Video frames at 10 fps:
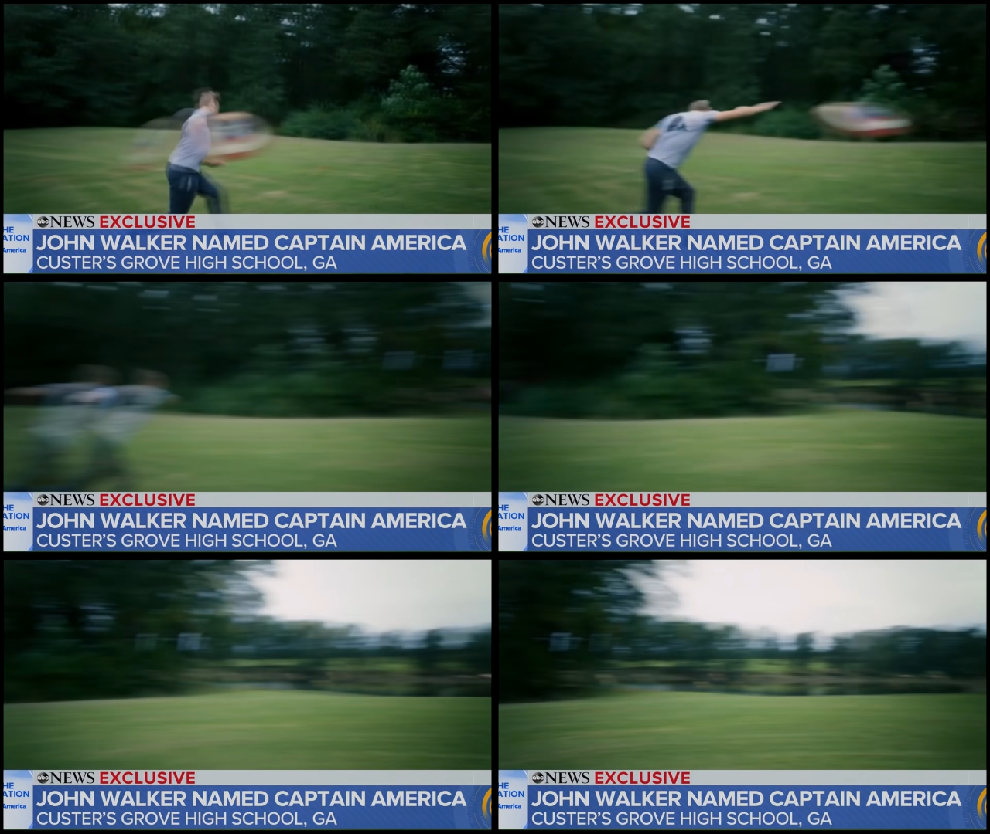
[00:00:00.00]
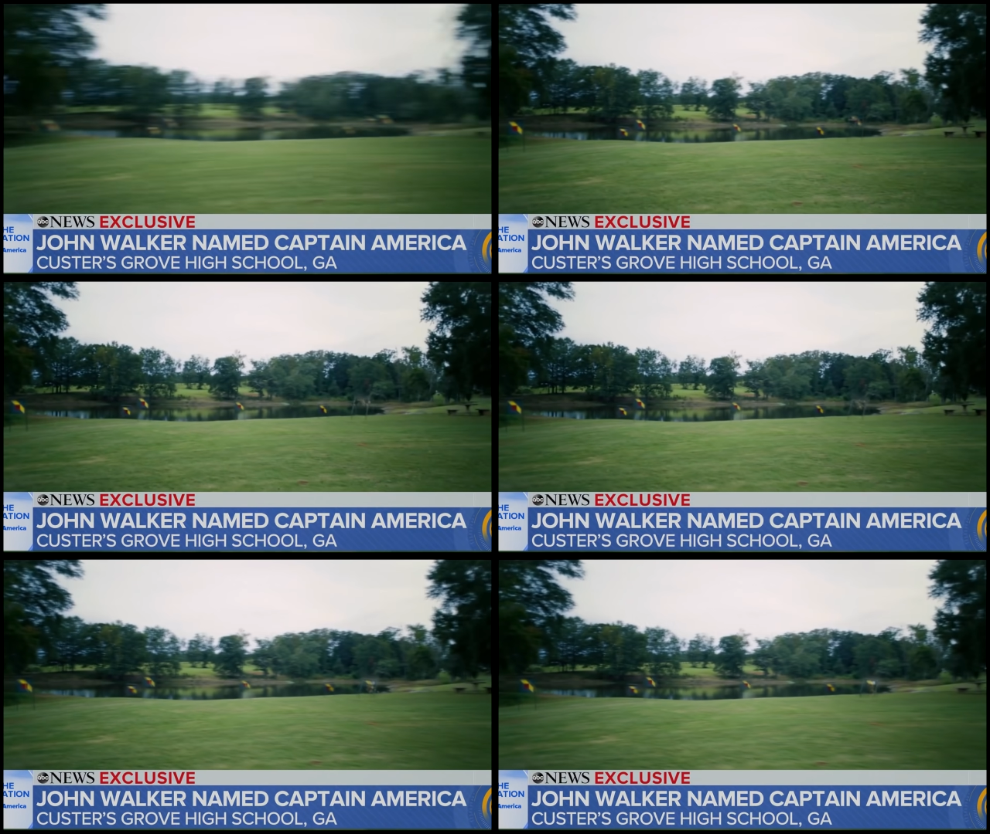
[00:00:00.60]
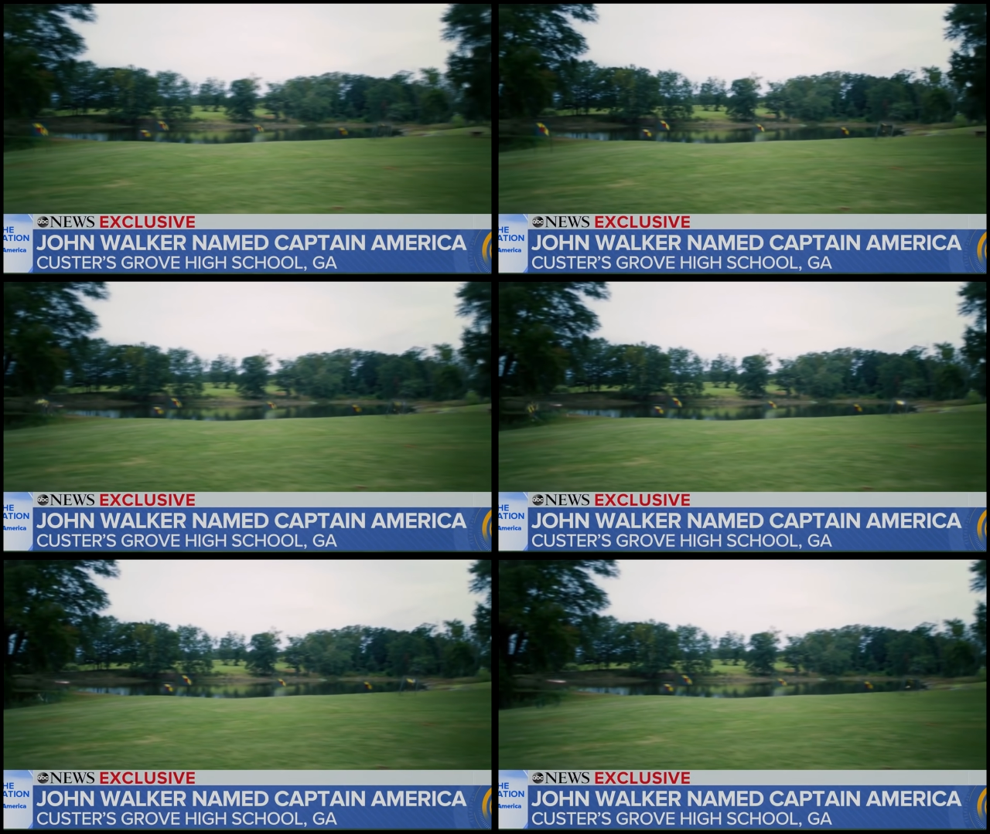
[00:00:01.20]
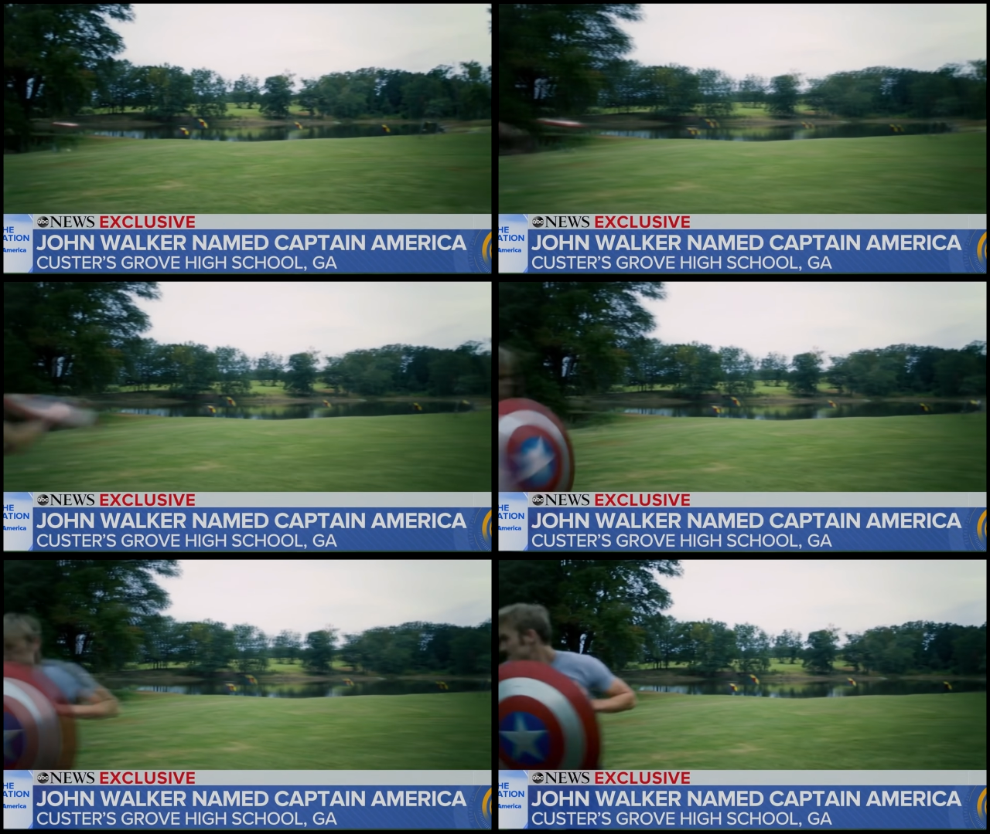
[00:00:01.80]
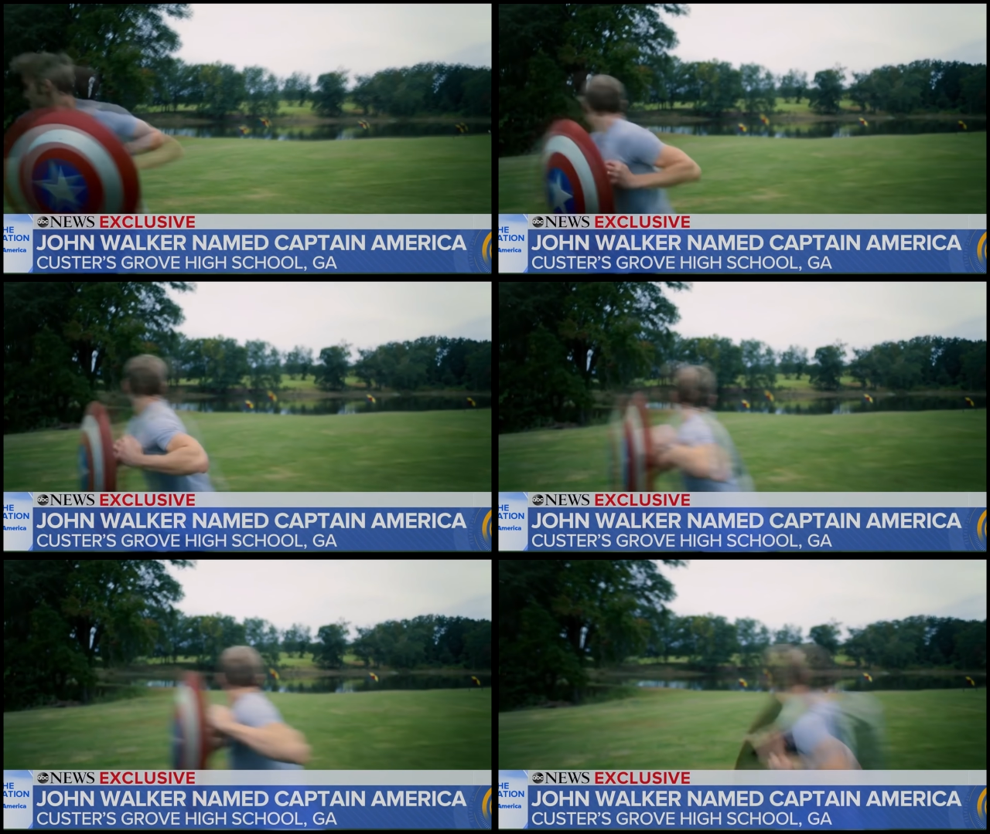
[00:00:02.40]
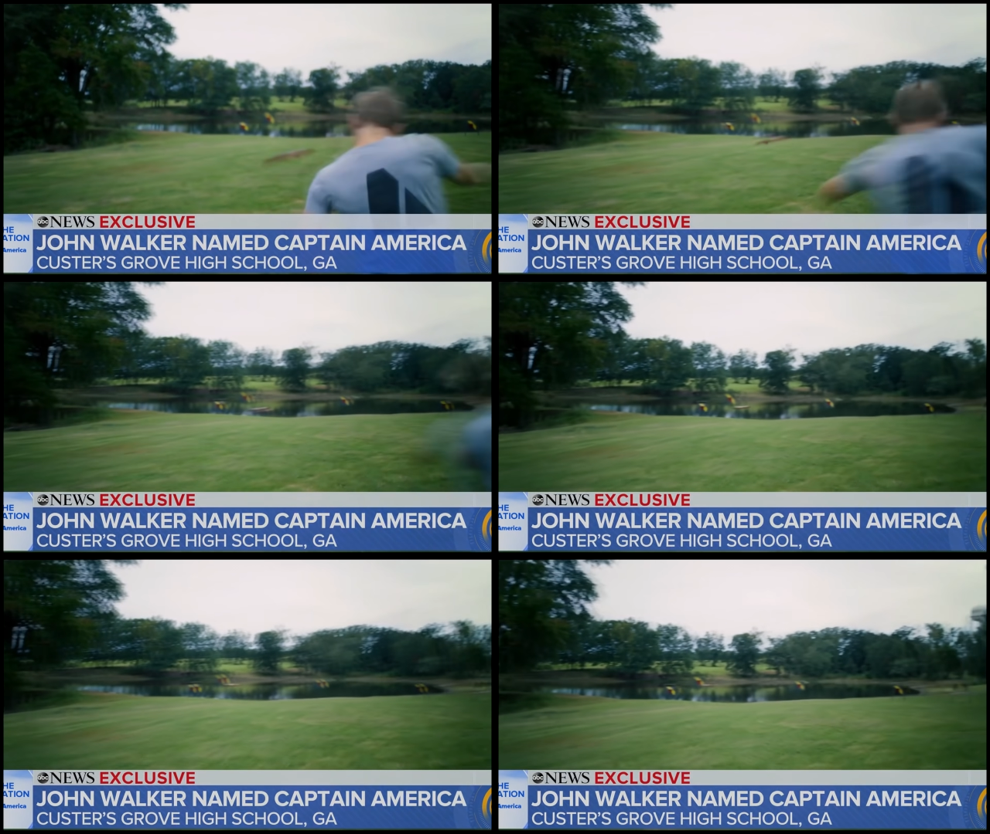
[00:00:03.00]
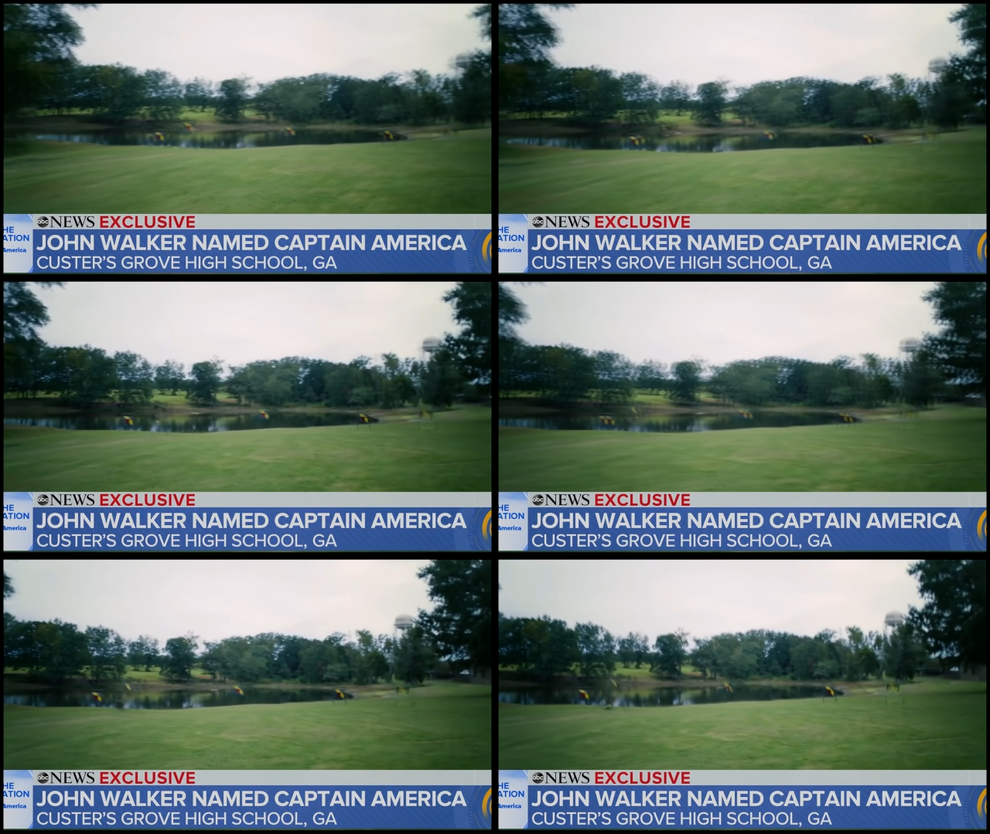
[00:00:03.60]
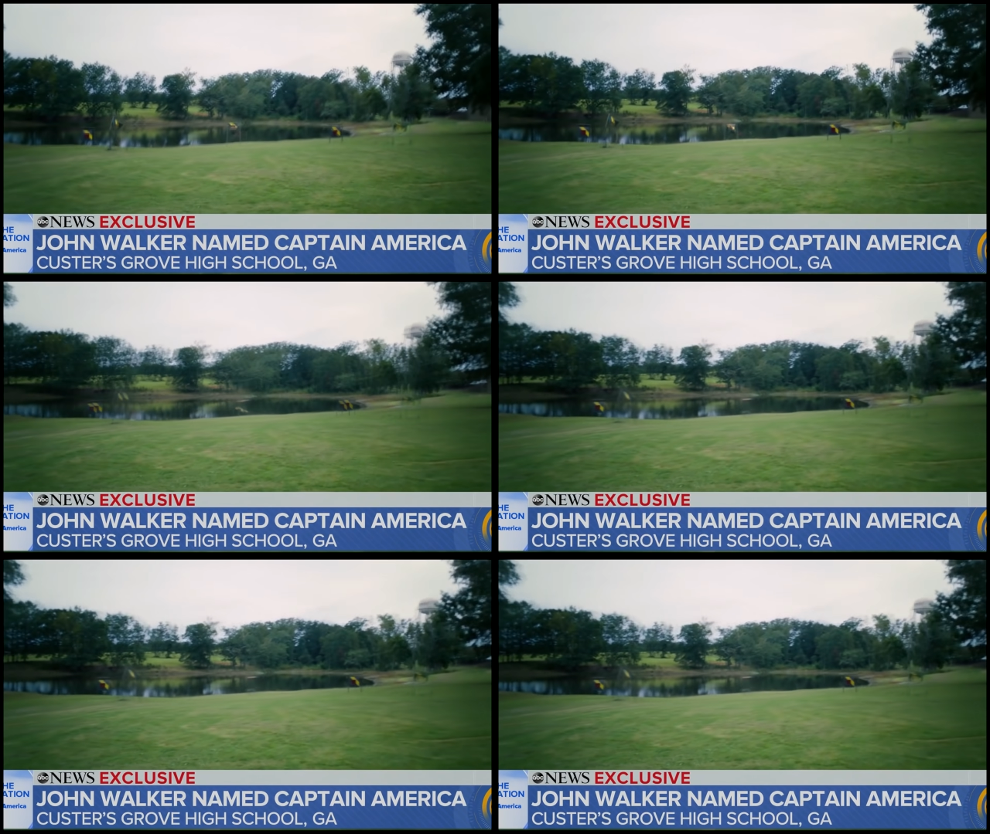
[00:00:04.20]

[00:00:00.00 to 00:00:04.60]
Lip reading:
Nobody's mouth can be seen.